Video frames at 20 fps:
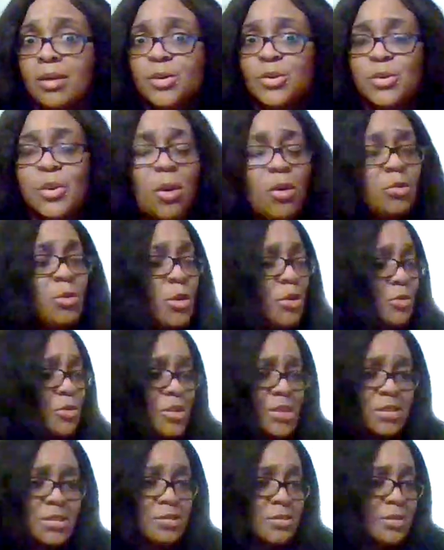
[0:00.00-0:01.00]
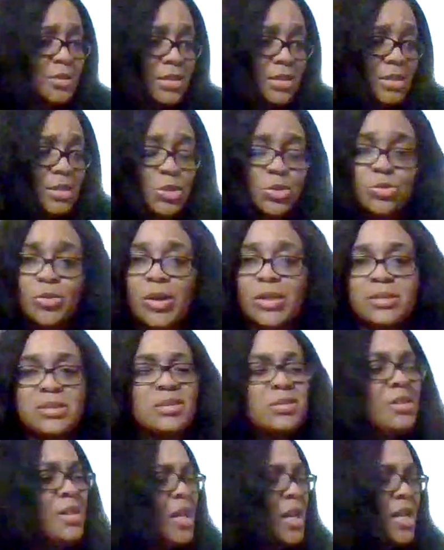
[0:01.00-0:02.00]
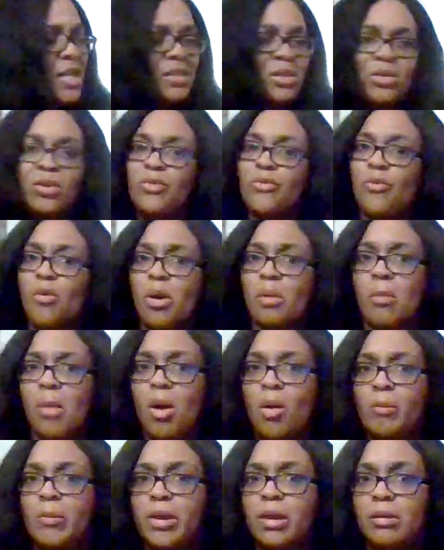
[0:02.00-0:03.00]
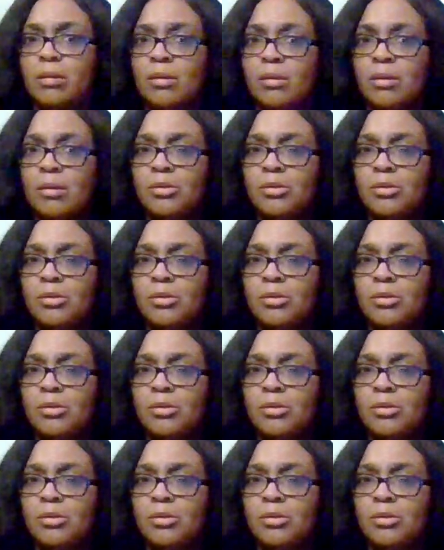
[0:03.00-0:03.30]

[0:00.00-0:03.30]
You know, this this situation is only for a moment.